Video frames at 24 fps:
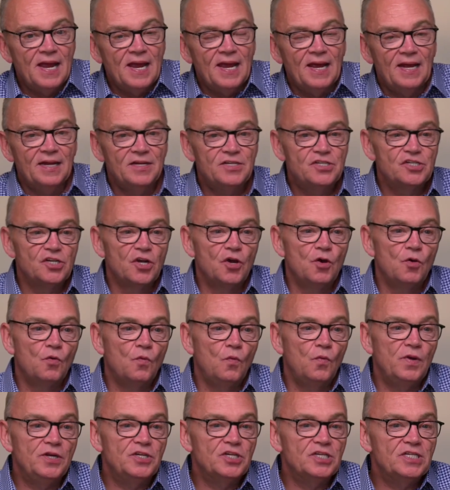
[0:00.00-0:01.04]
And so
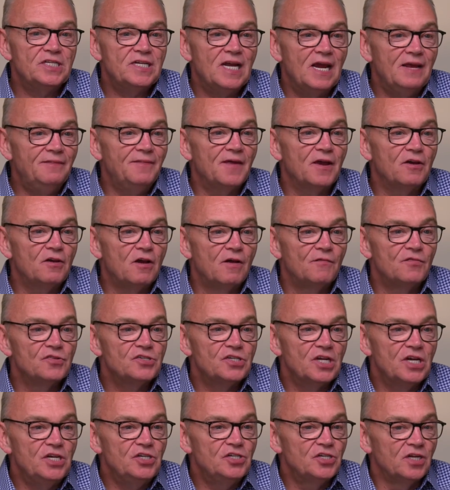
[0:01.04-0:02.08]
we just take that
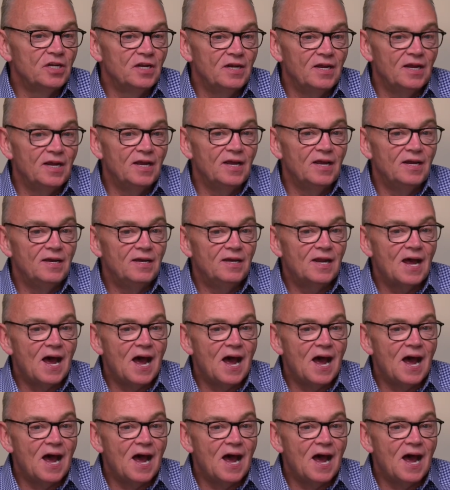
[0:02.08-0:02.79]
conversation and